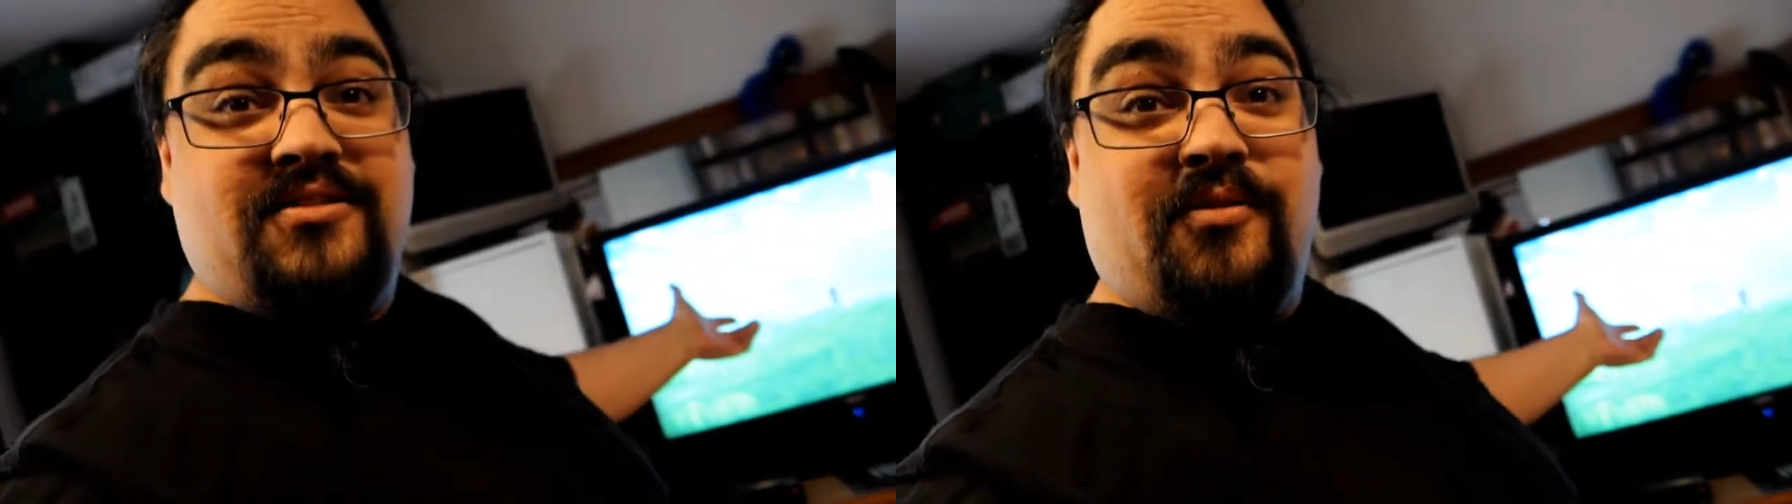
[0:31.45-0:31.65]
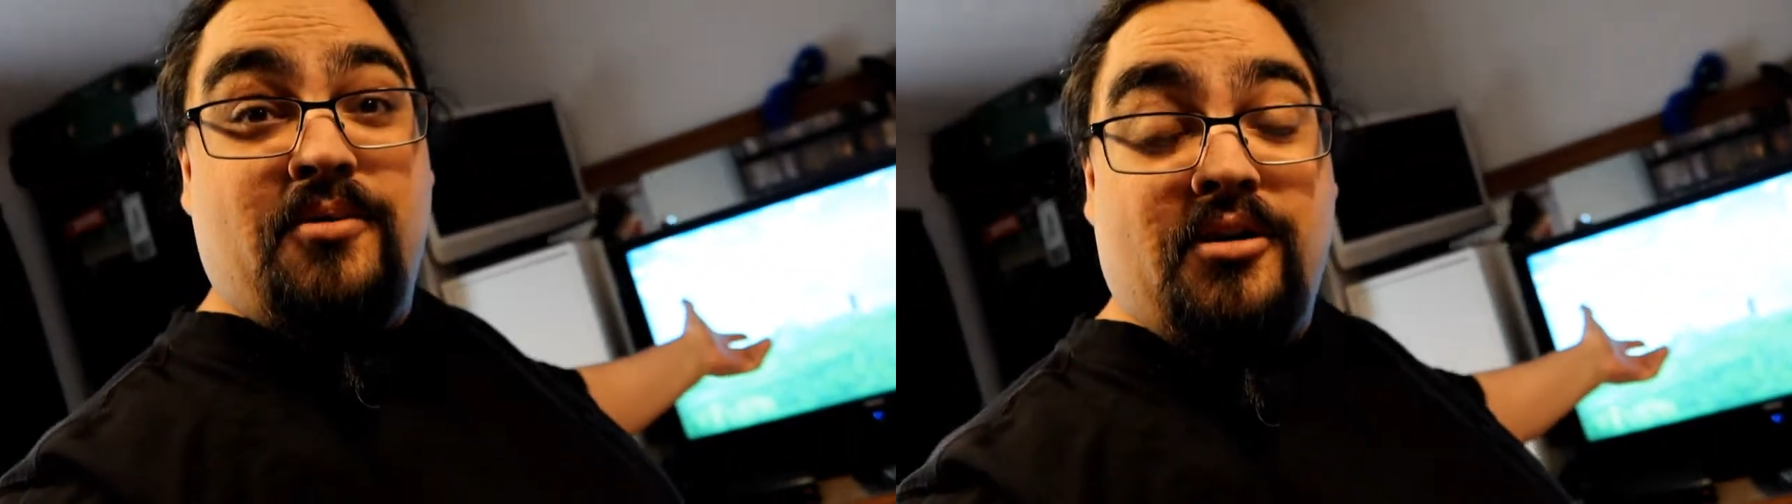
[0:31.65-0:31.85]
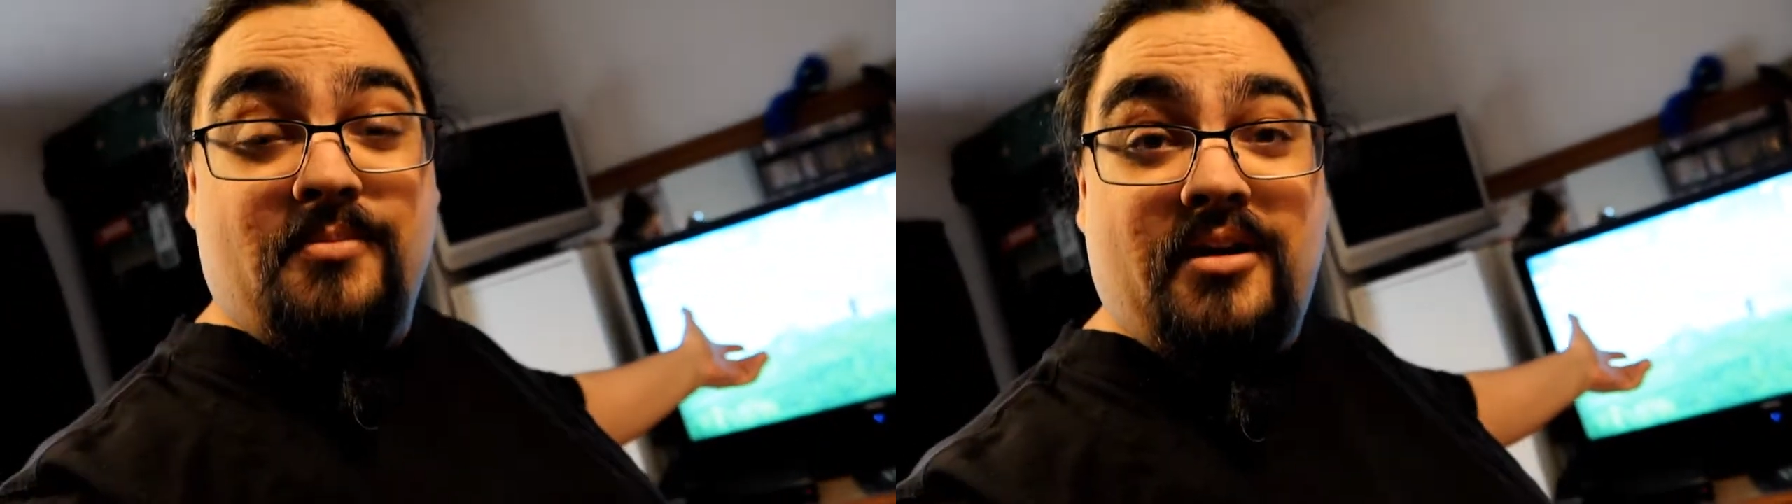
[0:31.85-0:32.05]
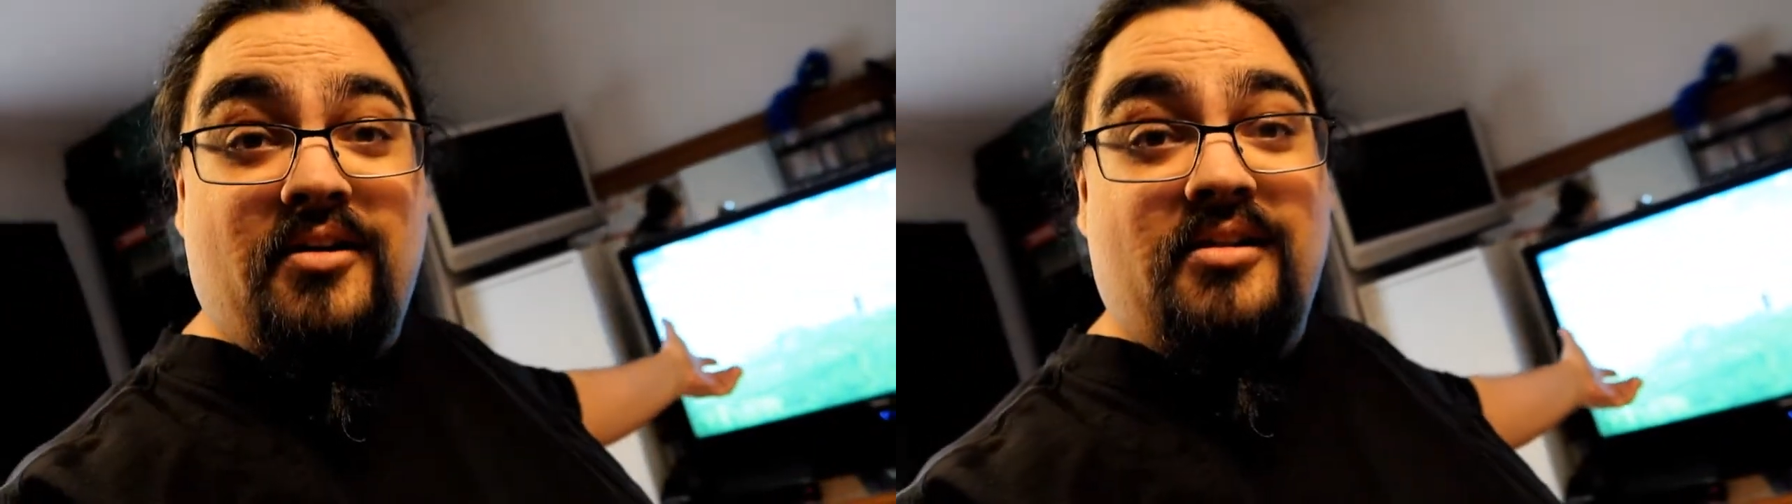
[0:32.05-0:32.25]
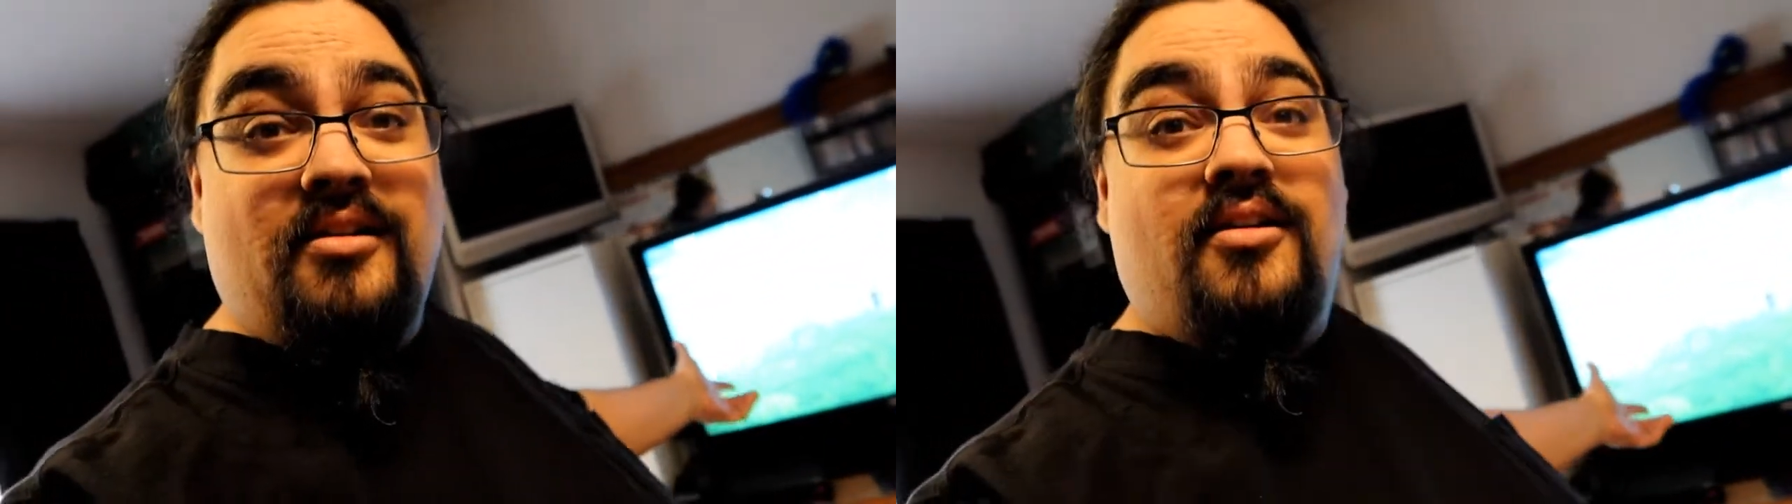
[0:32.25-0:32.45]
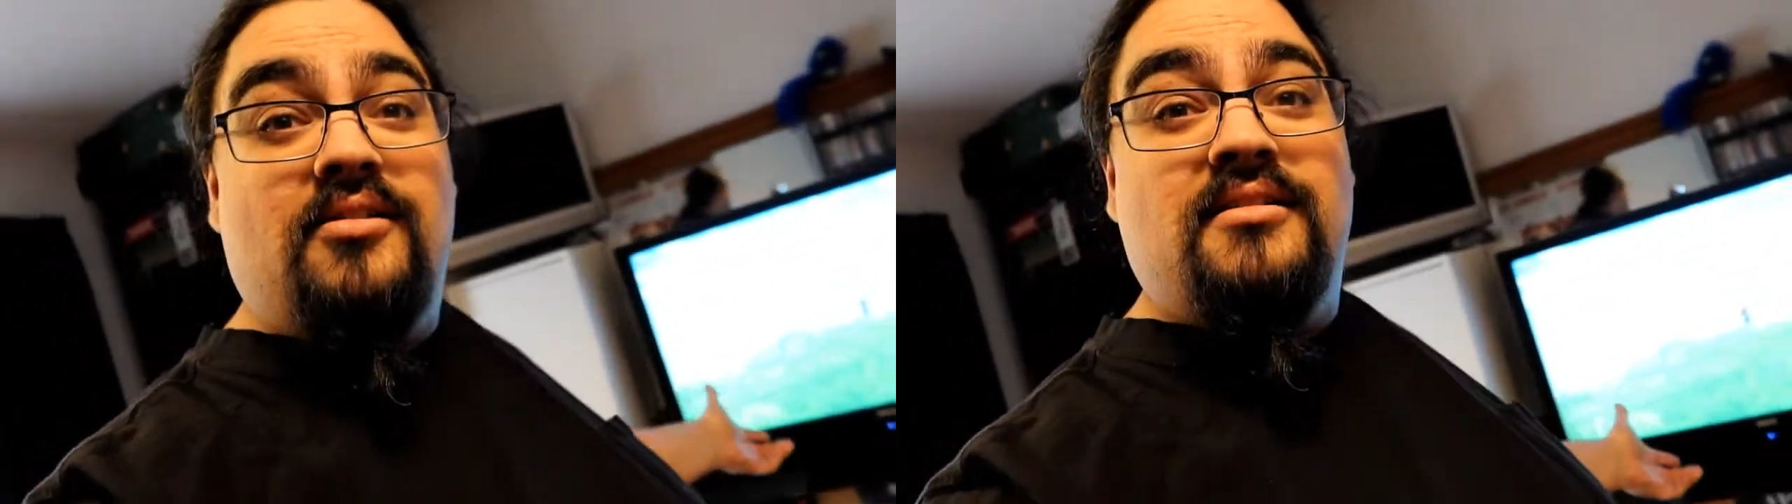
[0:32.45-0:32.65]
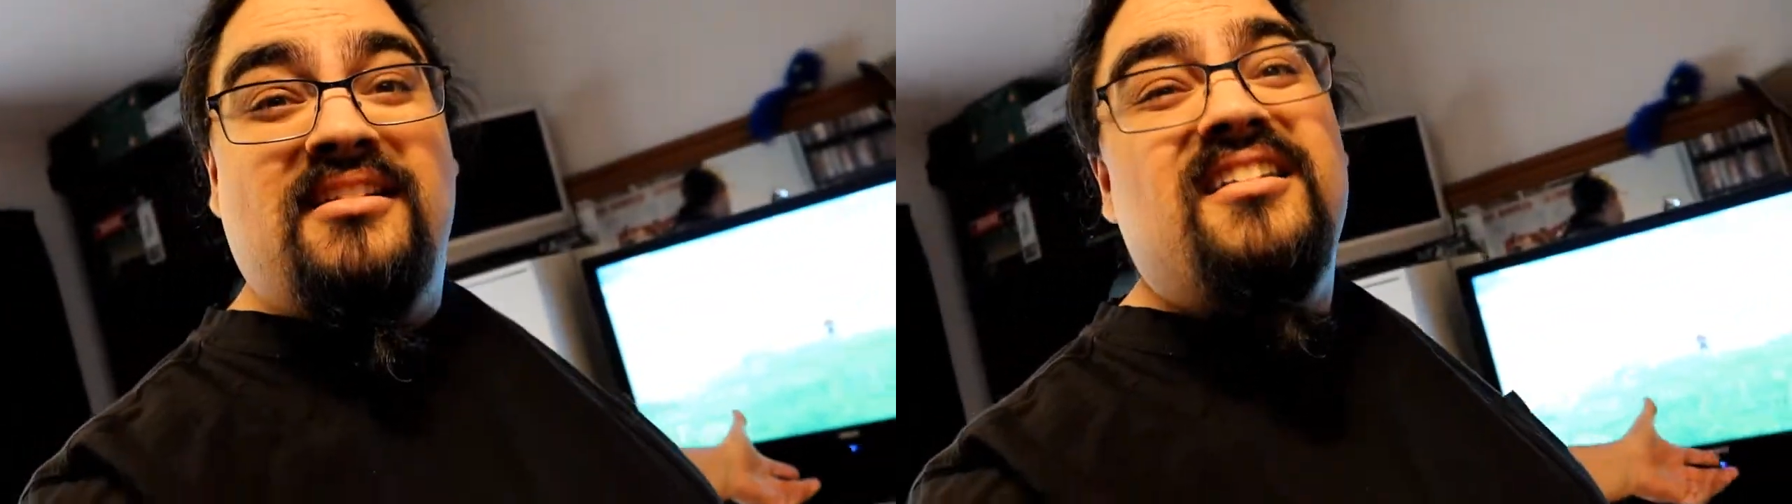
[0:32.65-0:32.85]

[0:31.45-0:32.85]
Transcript: for Pokemon all along,